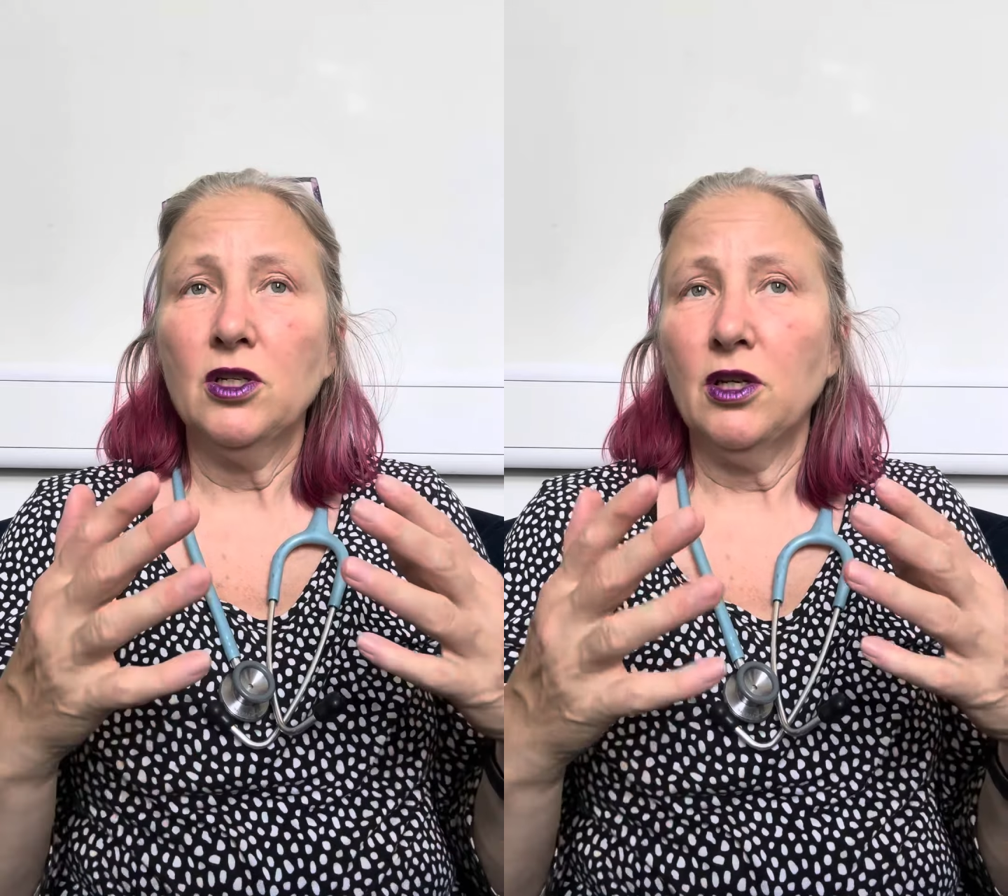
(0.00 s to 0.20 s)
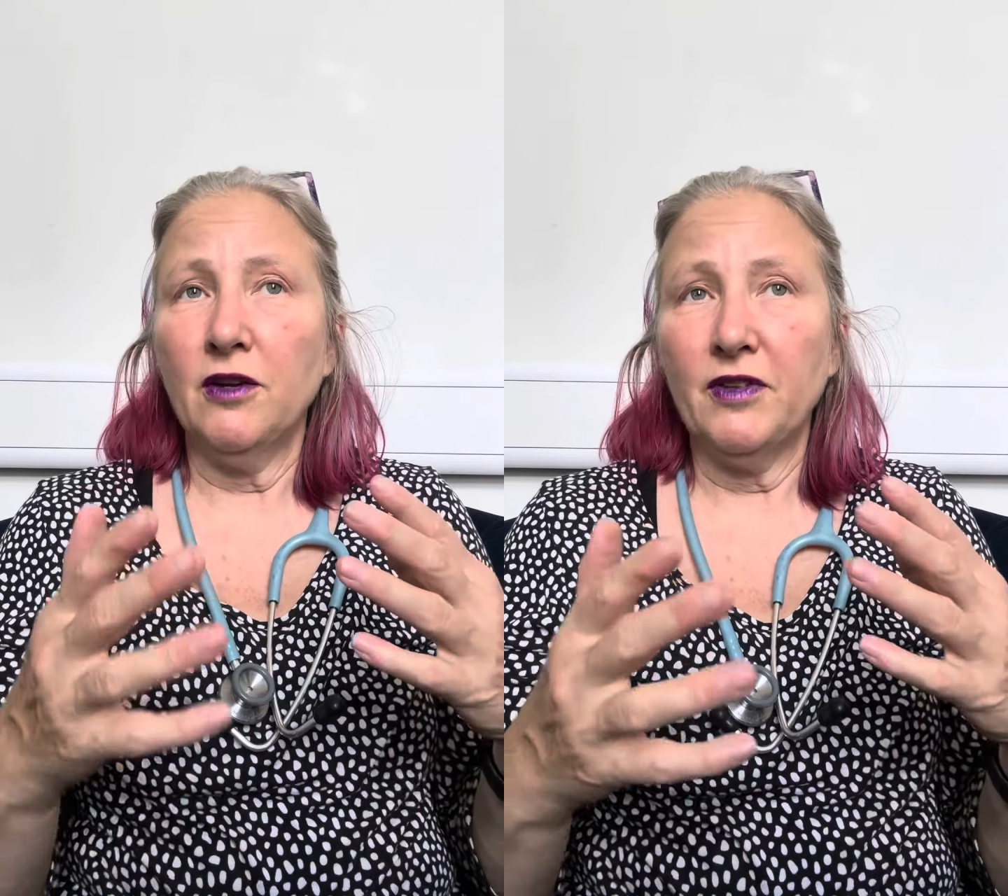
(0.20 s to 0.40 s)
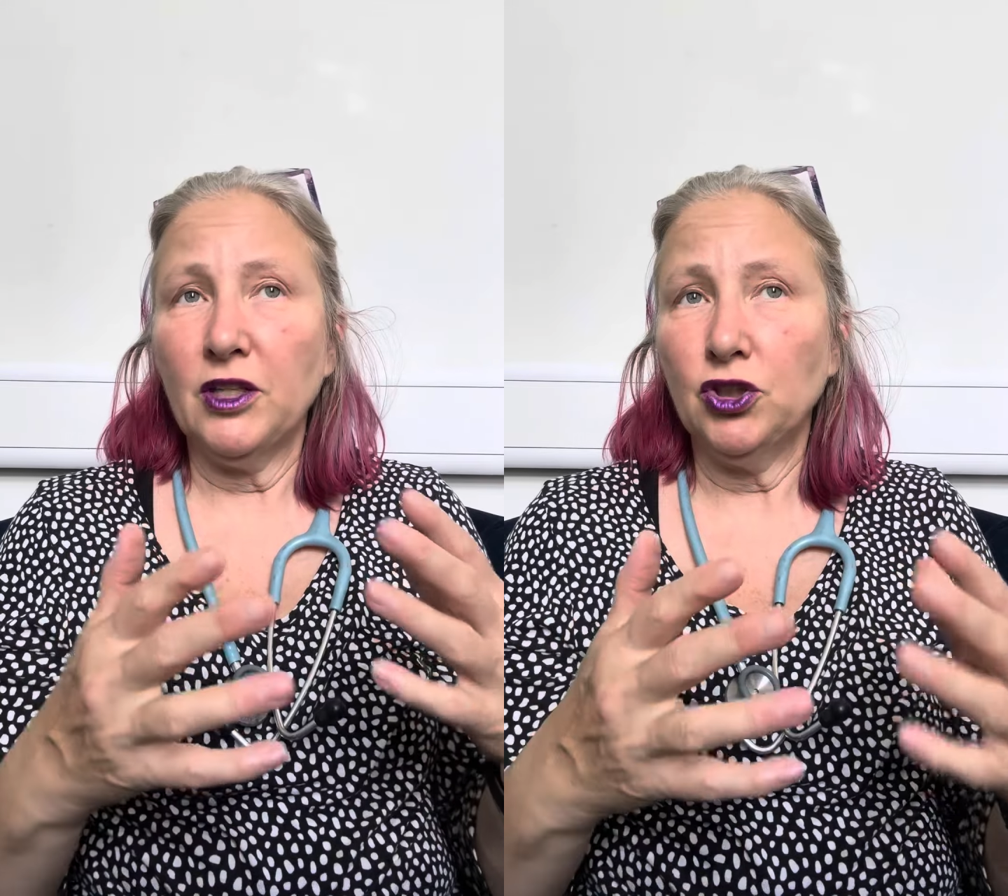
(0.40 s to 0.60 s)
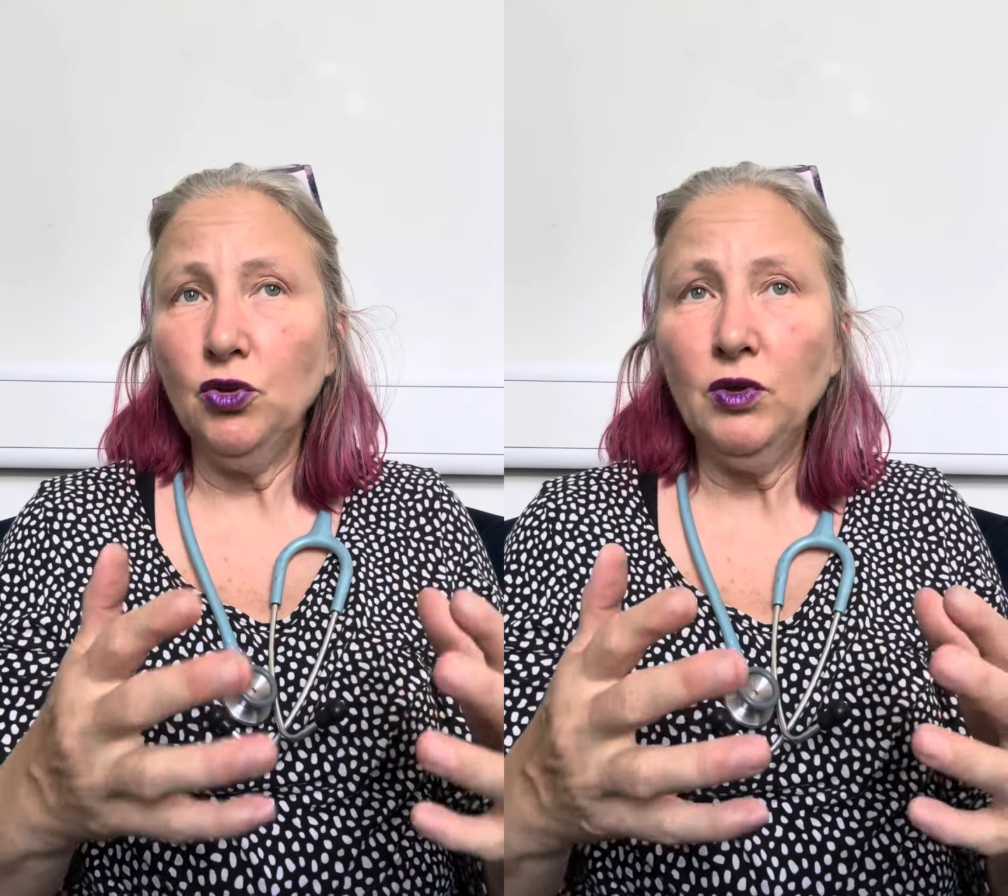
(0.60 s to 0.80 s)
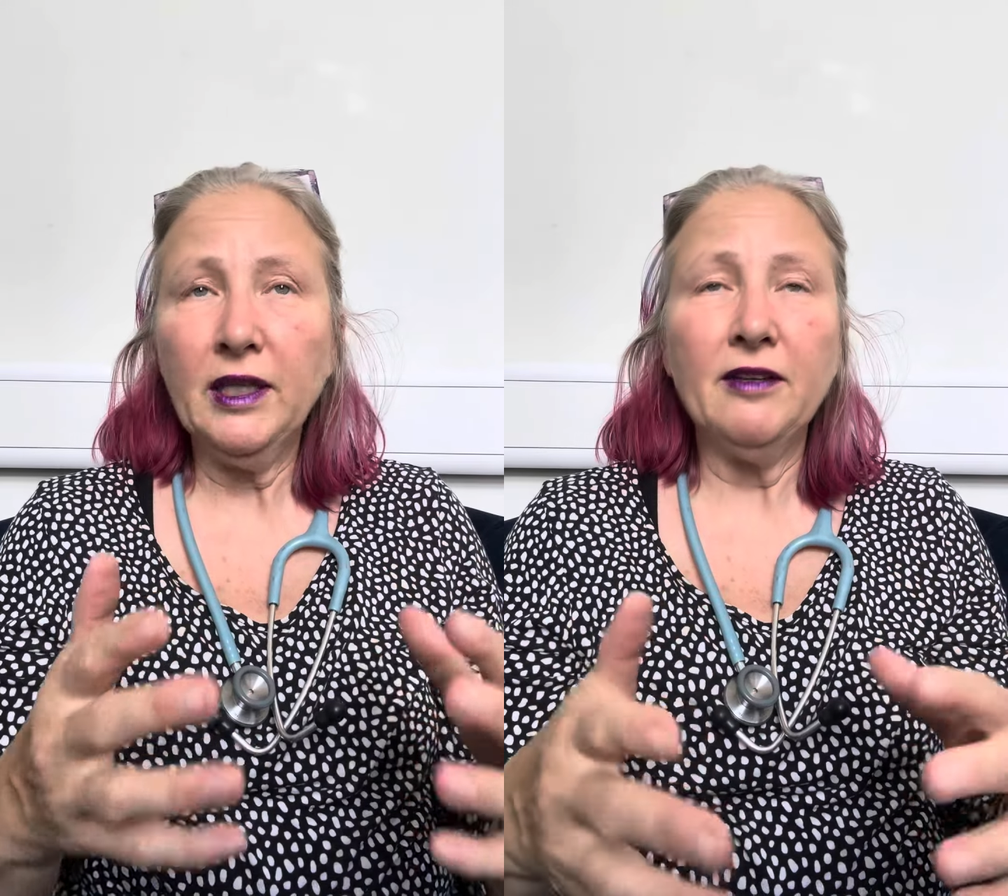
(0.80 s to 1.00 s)
if they're
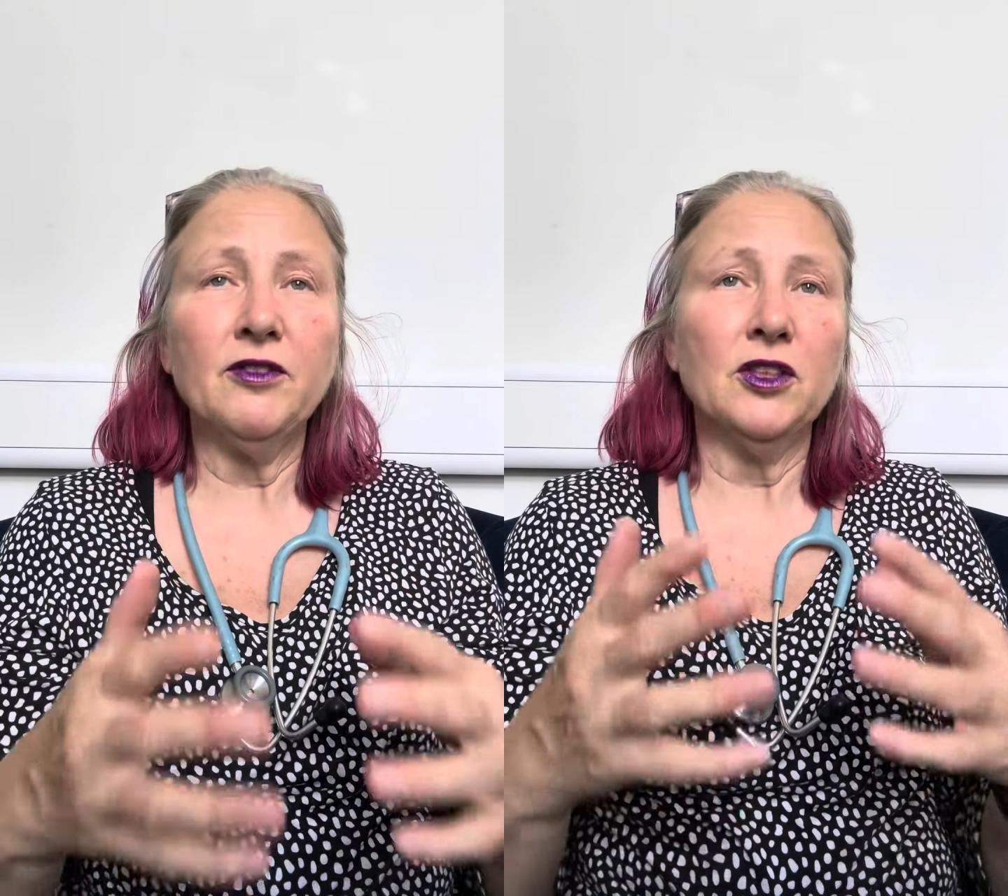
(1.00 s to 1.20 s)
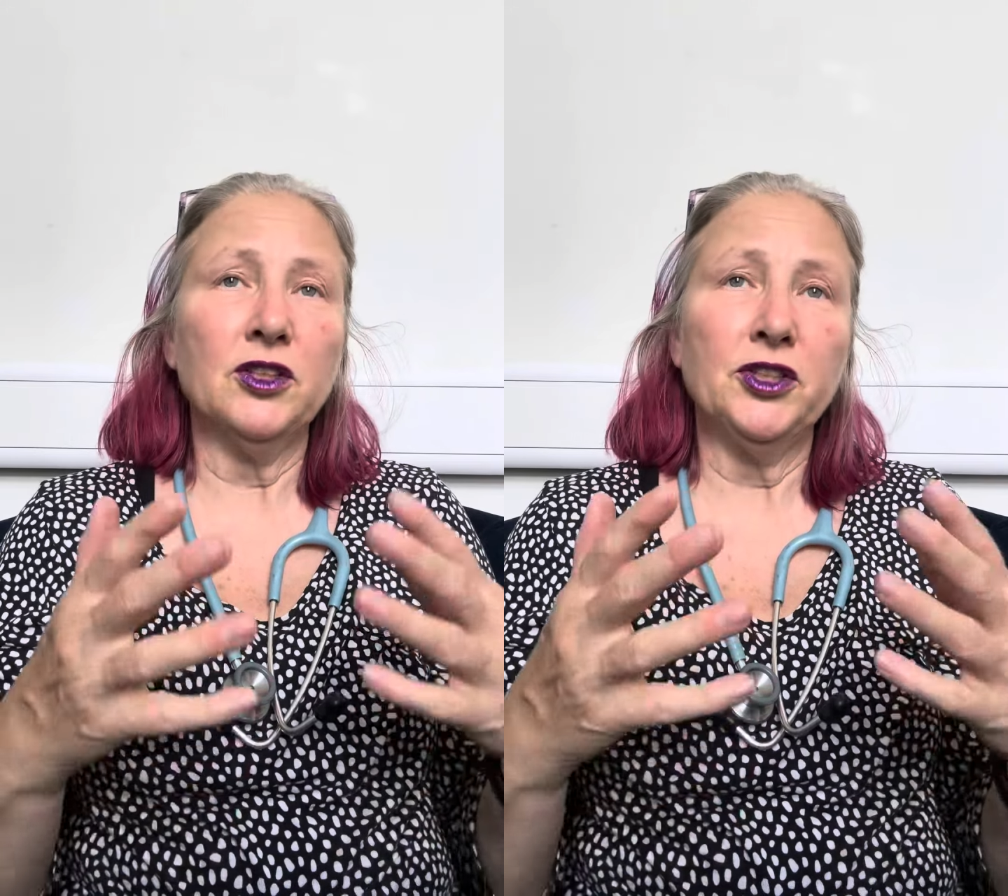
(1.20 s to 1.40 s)
short-lived,